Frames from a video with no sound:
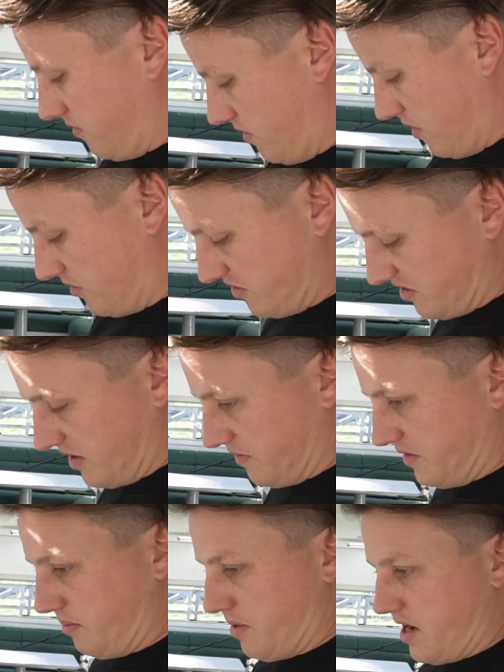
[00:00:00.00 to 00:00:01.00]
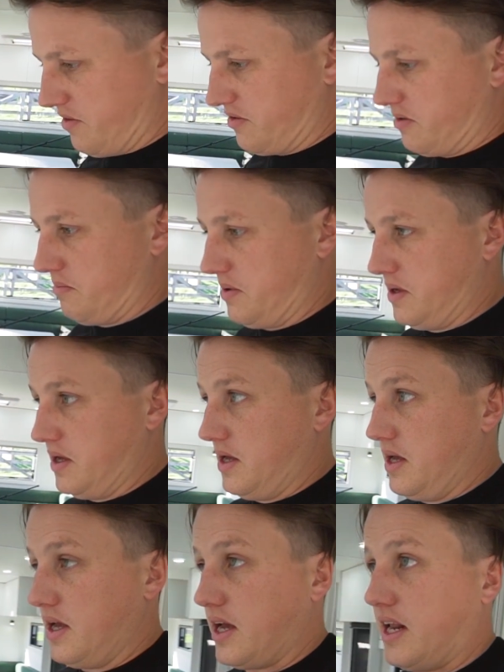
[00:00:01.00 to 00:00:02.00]
close yourself in the bathroom.
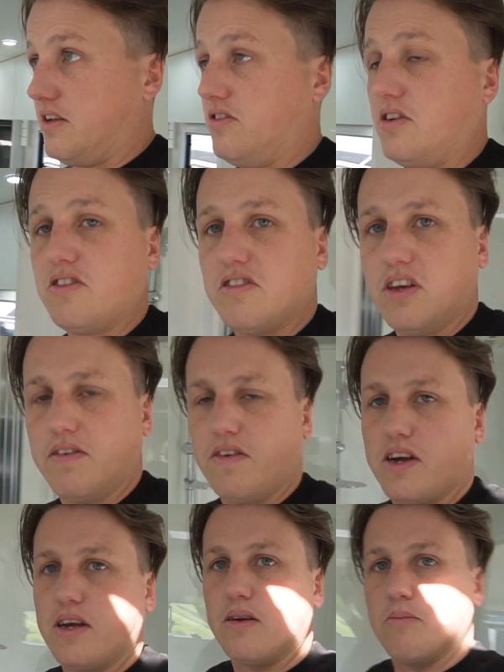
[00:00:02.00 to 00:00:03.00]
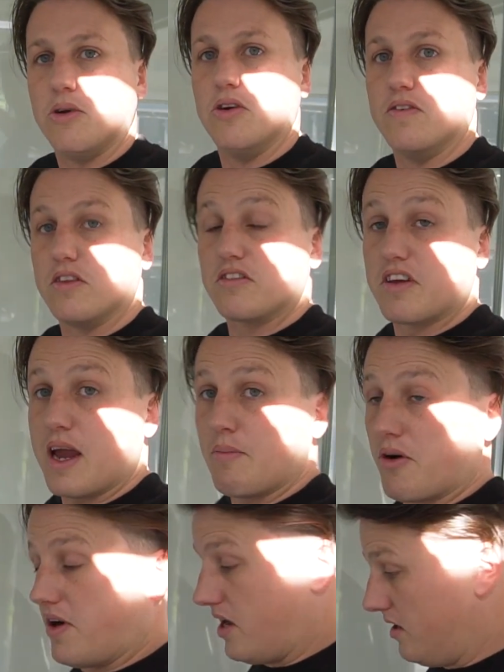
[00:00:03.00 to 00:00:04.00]
And as you can see, if I can maneuver this
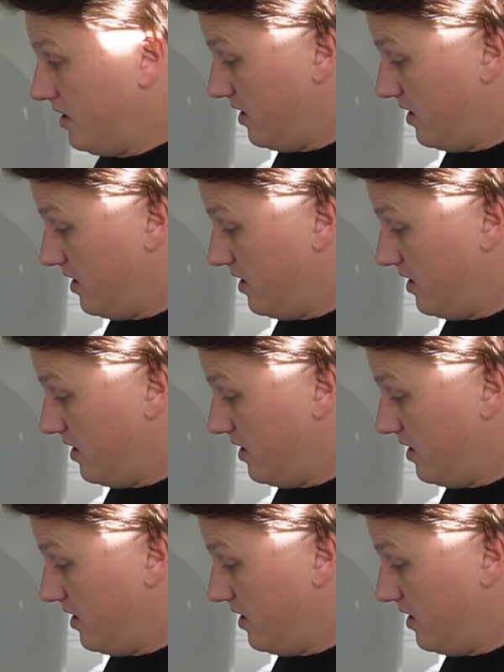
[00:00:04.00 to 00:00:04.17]
camera around,